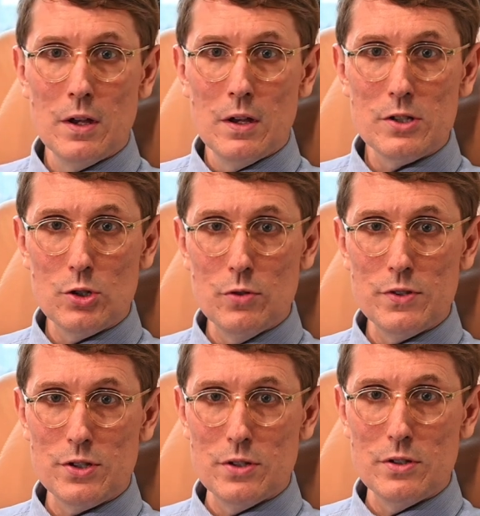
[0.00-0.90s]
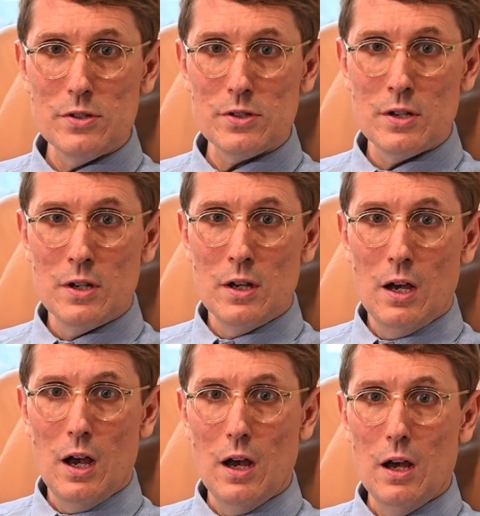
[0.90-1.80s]
services
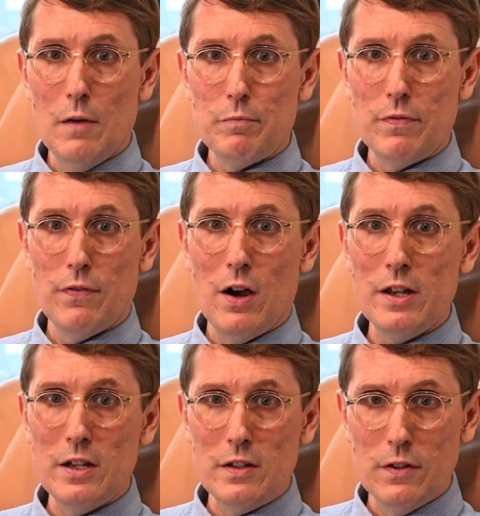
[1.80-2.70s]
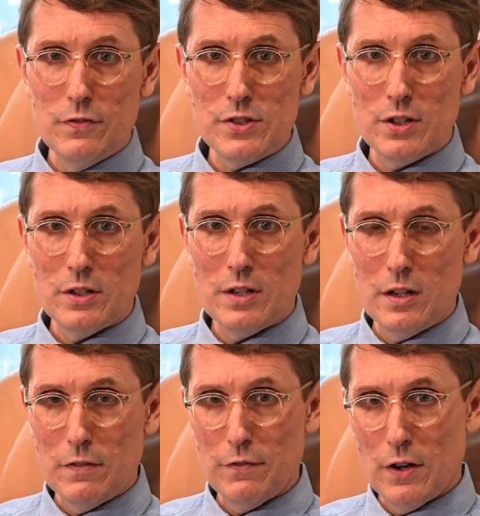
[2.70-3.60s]
are providing the
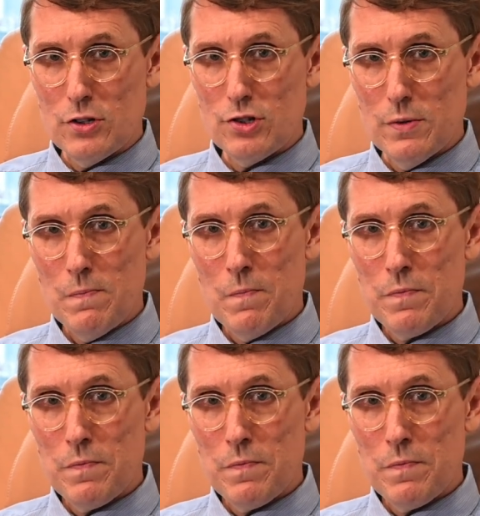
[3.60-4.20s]
facilitative function.